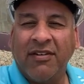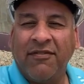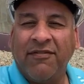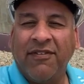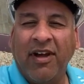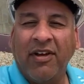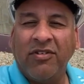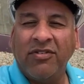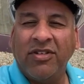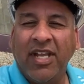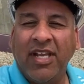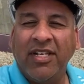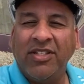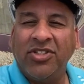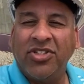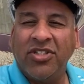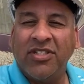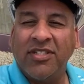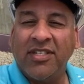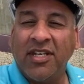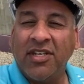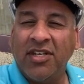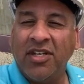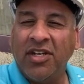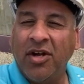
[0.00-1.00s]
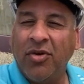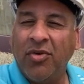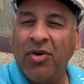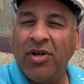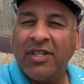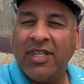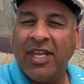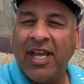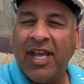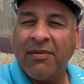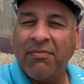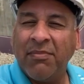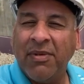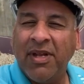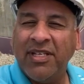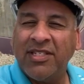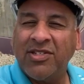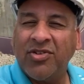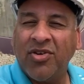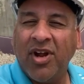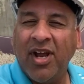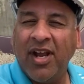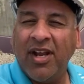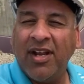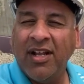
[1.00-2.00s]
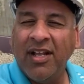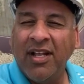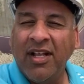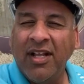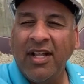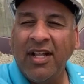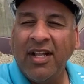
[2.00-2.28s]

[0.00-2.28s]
and foundations. And you know what that means, right?